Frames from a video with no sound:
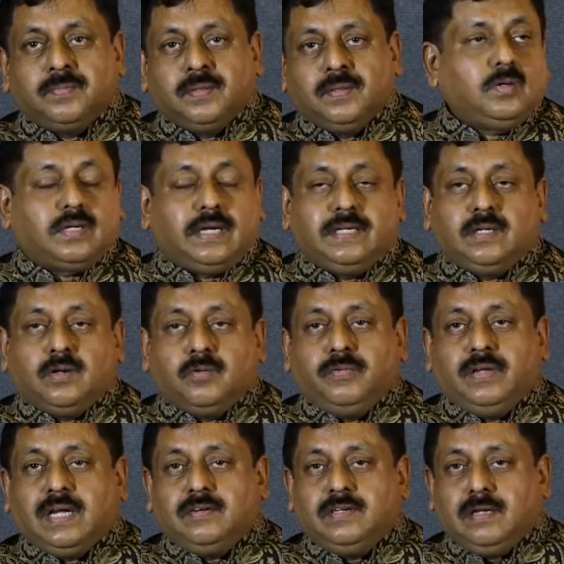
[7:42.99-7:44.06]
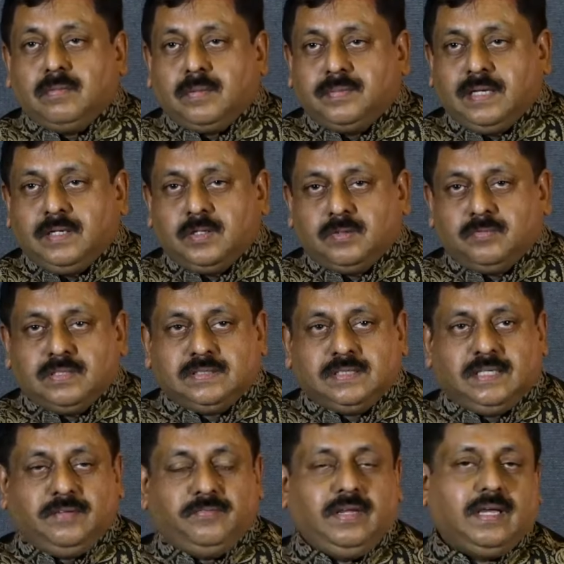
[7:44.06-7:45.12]
Right now we have developed that
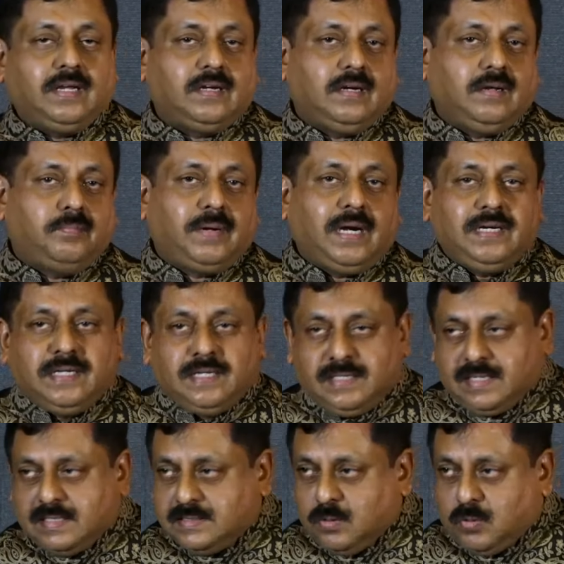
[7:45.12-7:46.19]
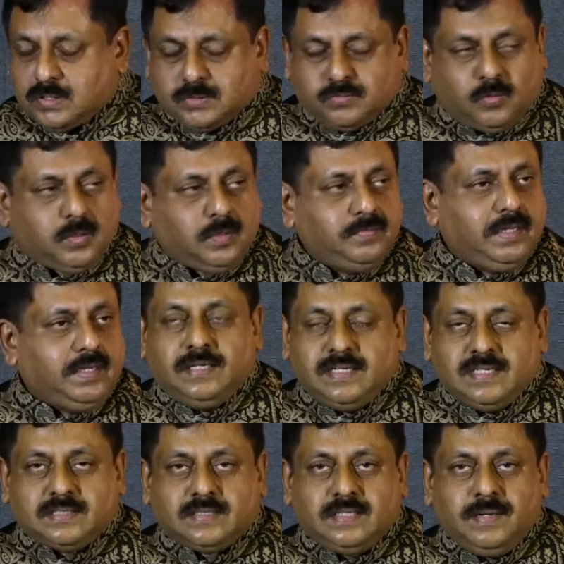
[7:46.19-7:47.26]
university. We are branding it as the Oxford of the
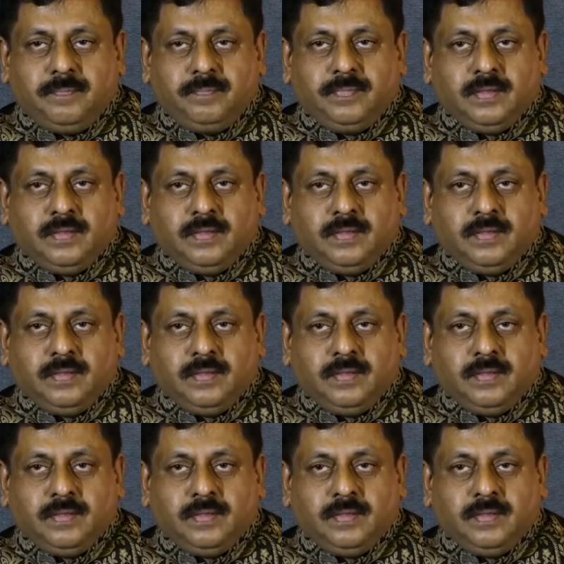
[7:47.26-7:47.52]
industry.